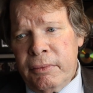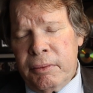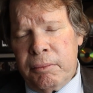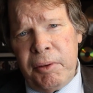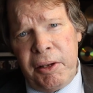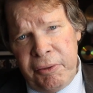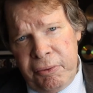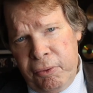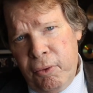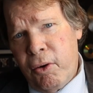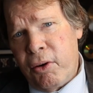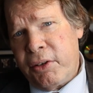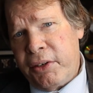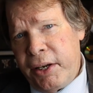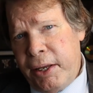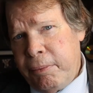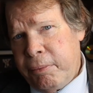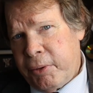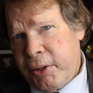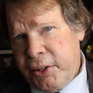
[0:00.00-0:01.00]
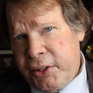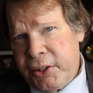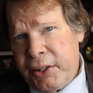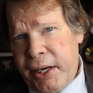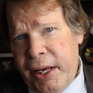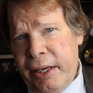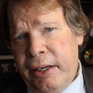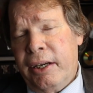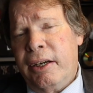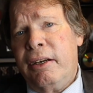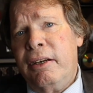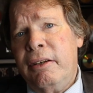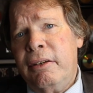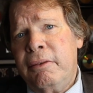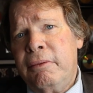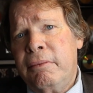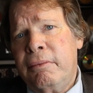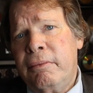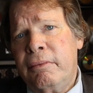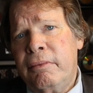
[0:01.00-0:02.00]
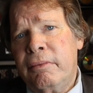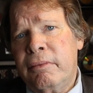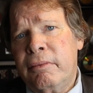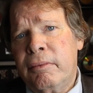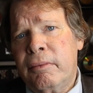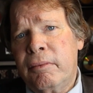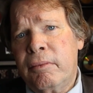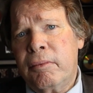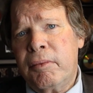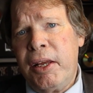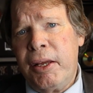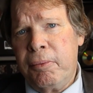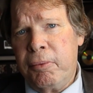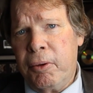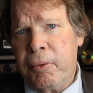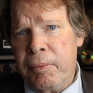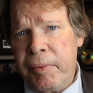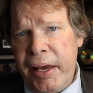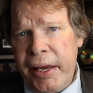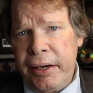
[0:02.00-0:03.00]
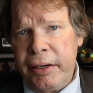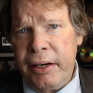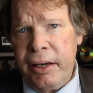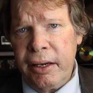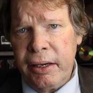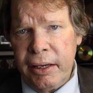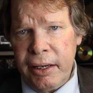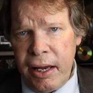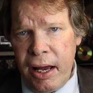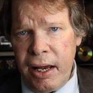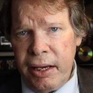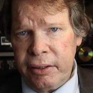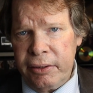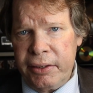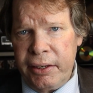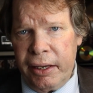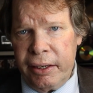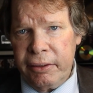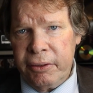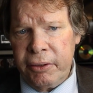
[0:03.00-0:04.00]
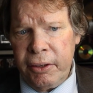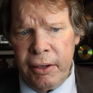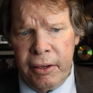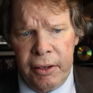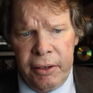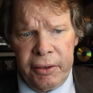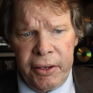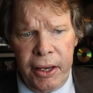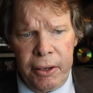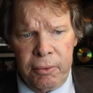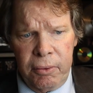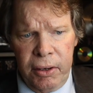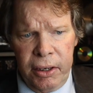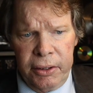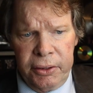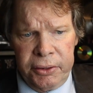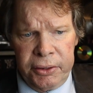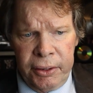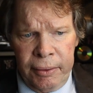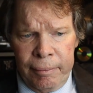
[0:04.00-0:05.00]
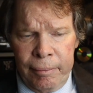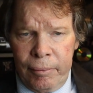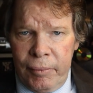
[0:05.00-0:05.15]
Before deep rich data, people made content that was